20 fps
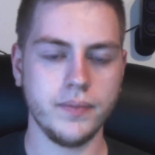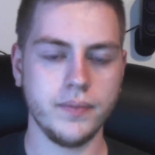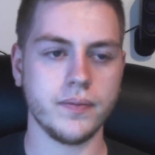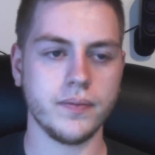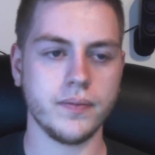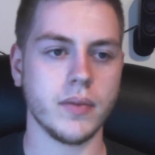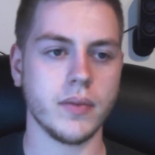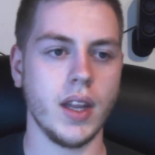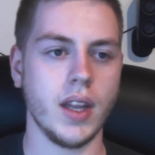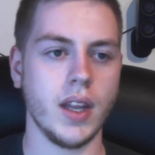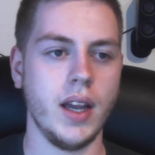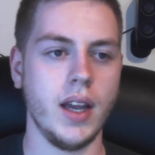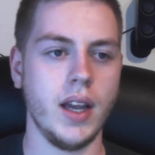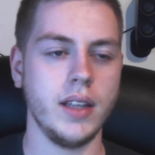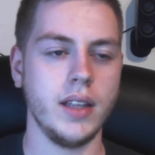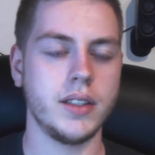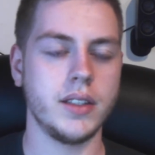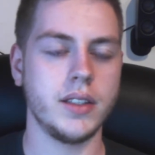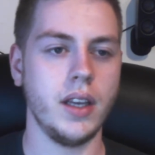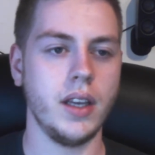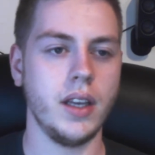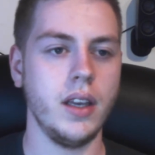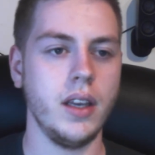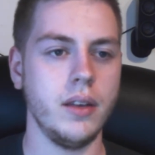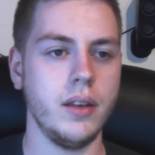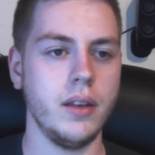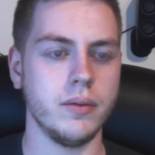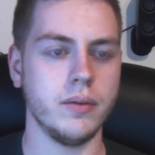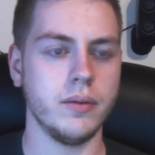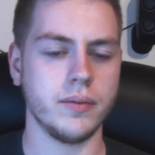and she
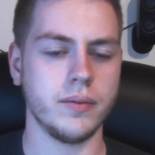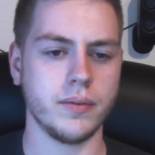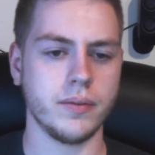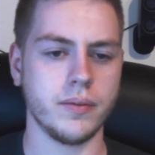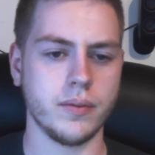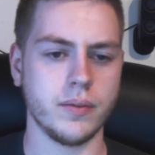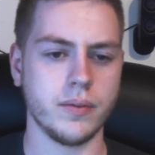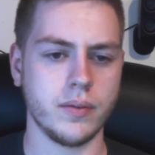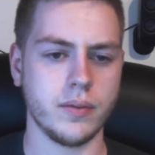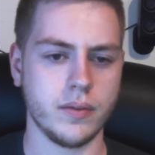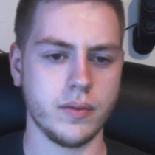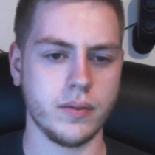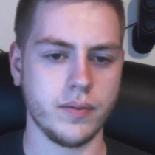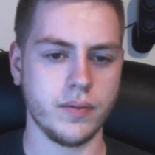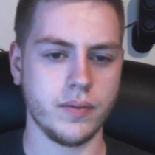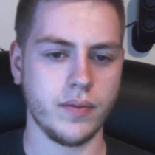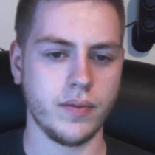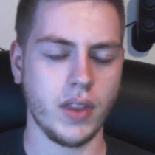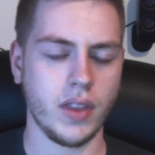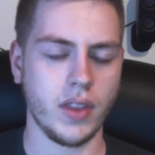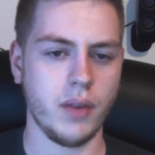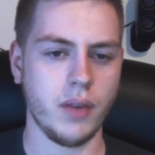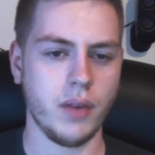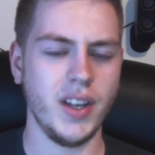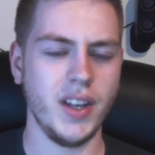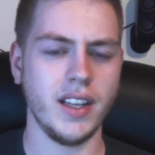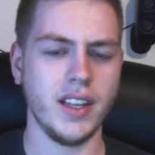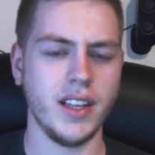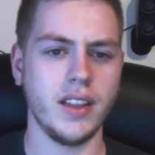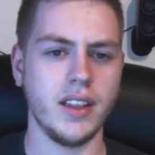really didn't
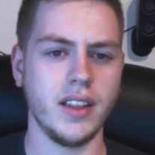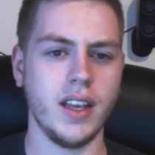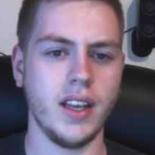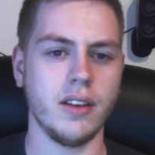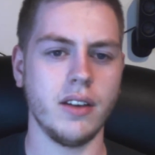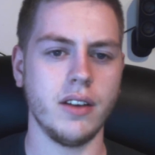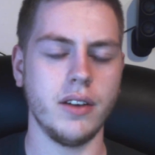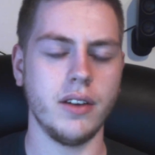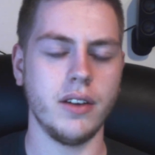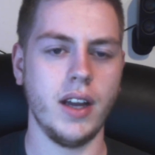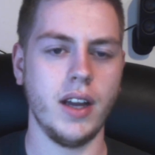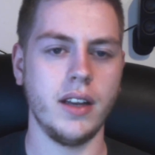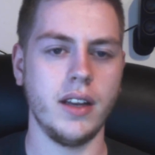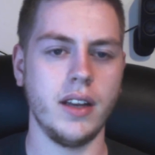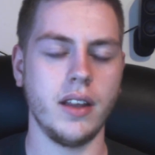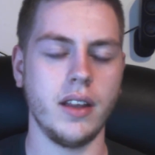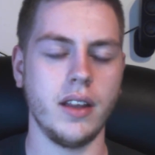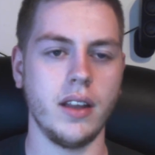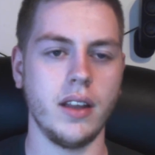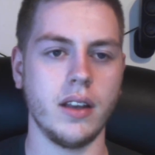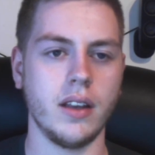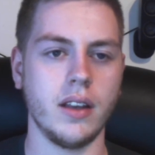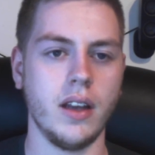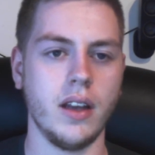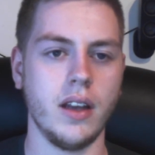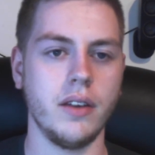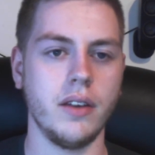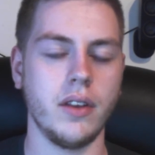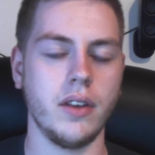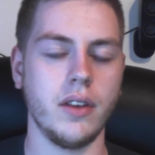take on any of
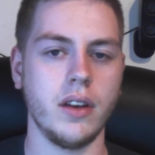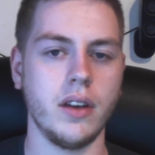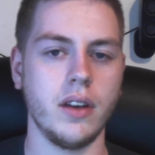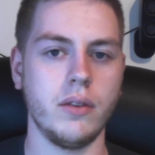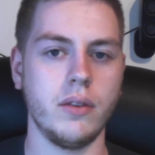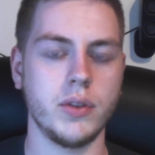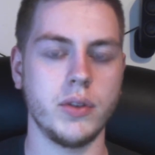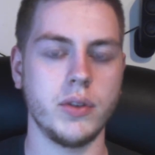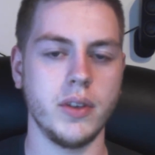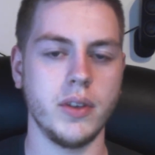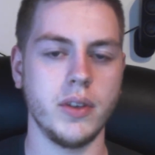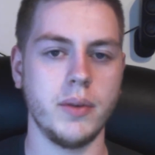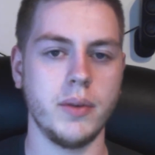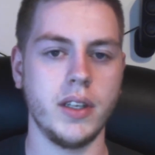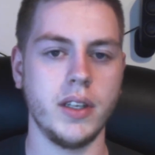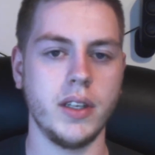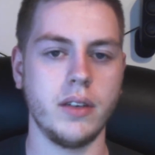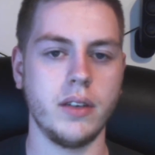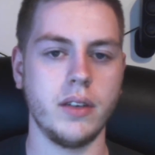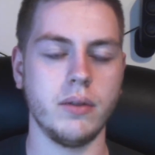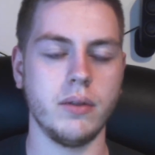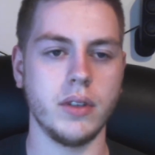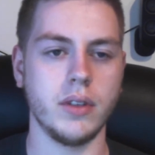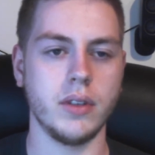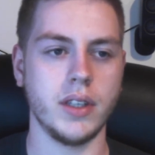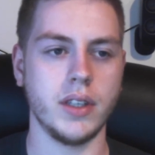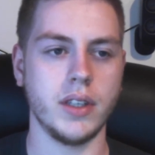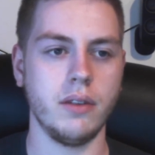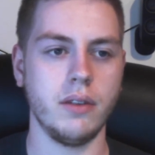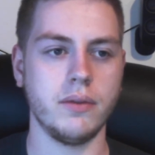the responsibility to herself.
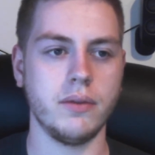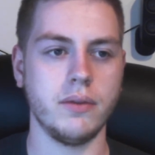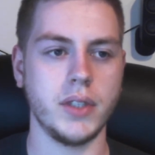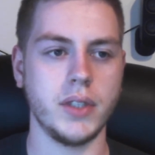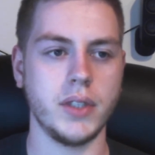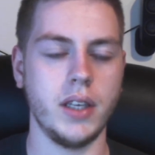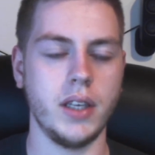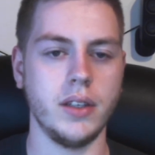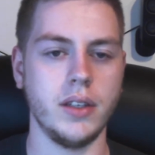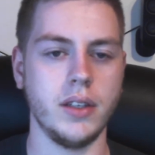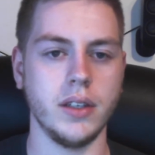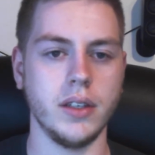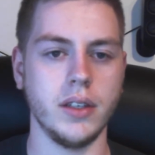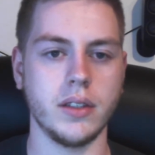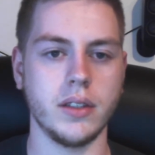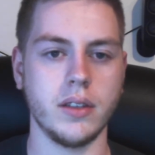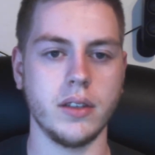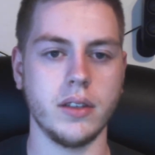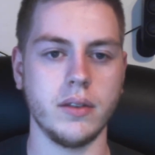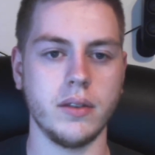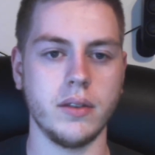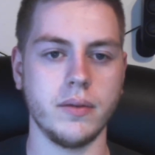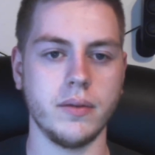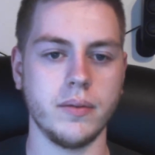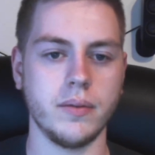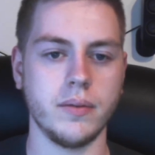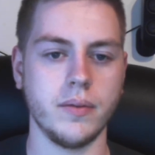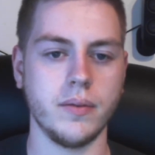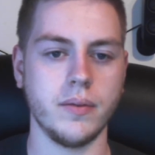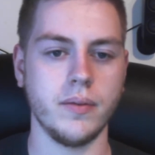She just,
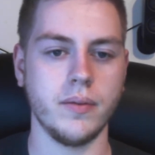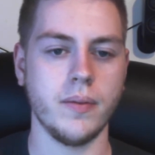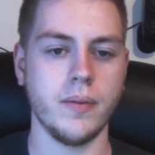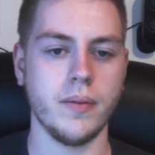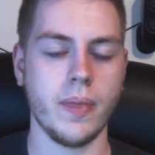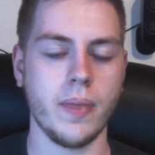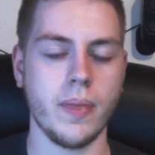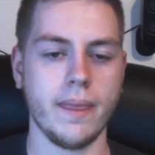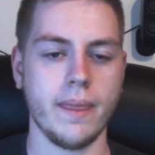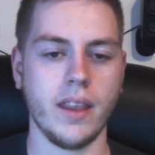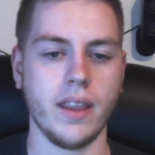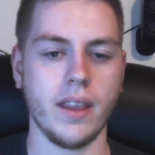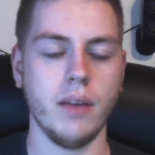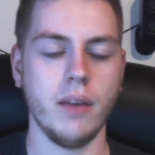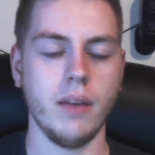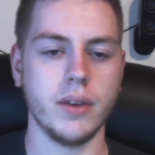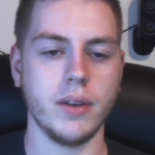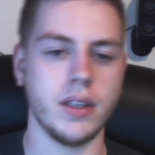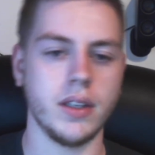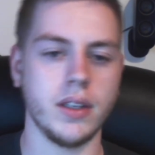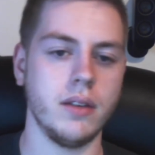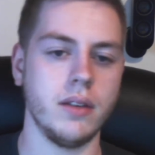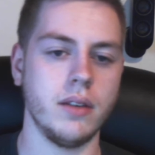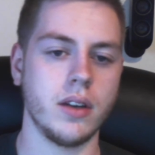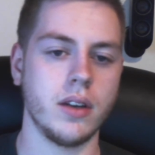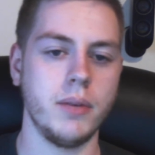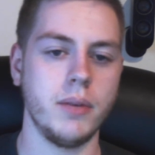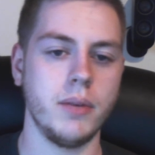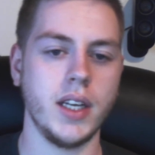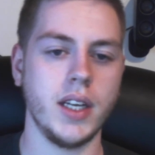yeah, was a complete
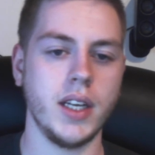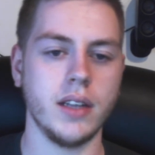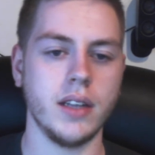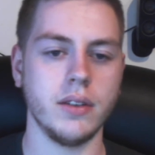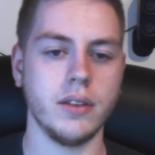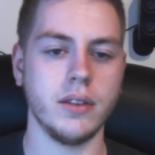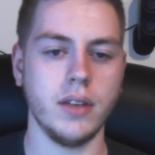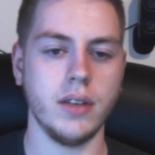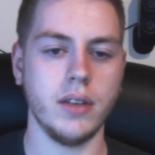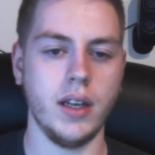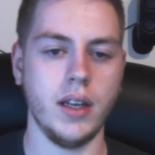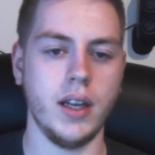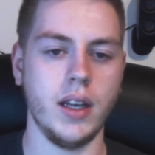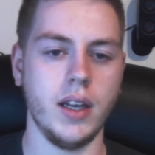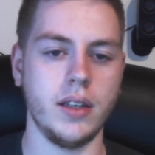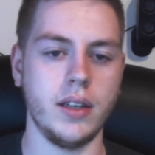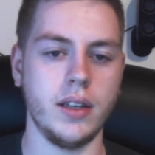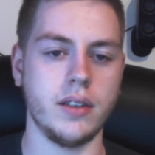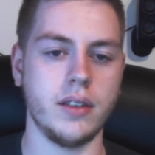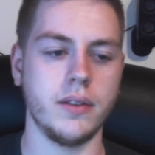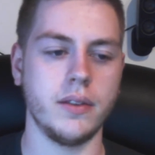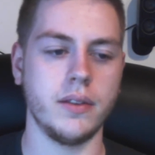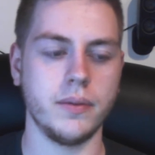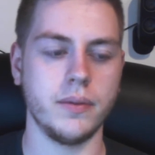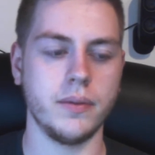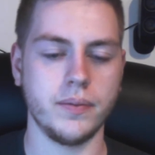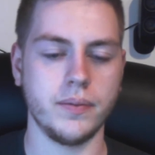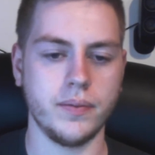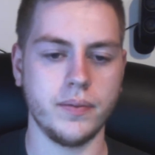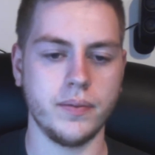asshole, and
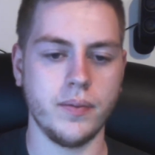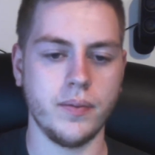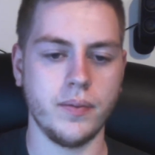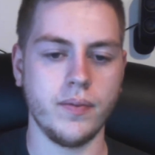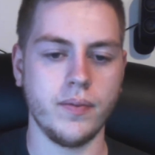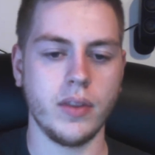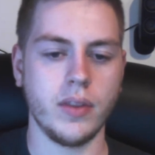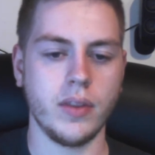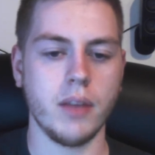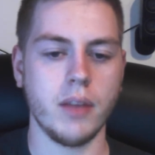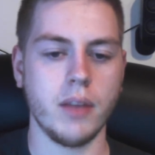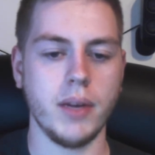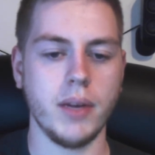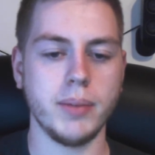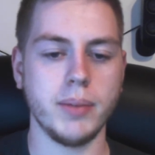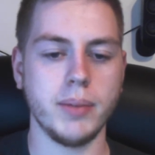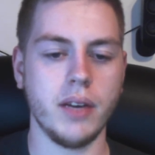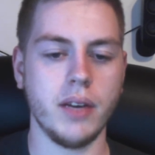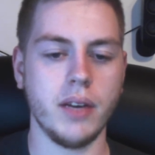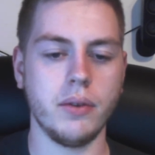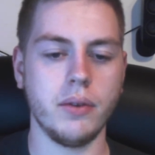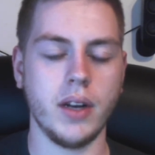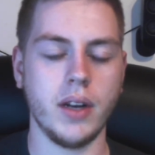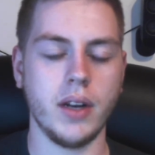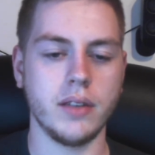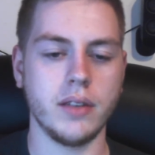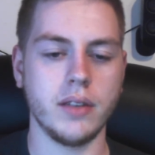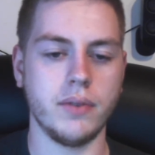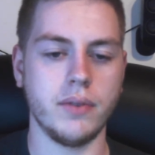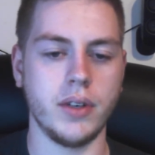blamed everyone else
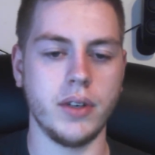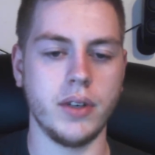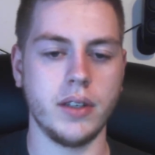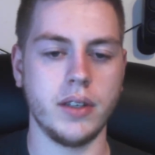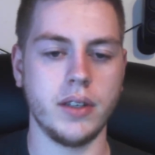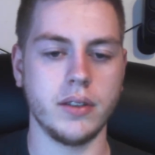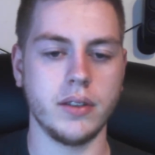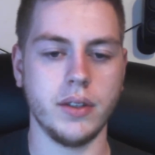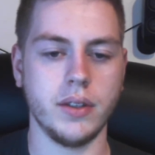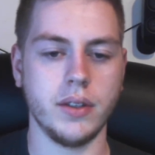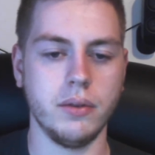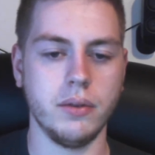for it. So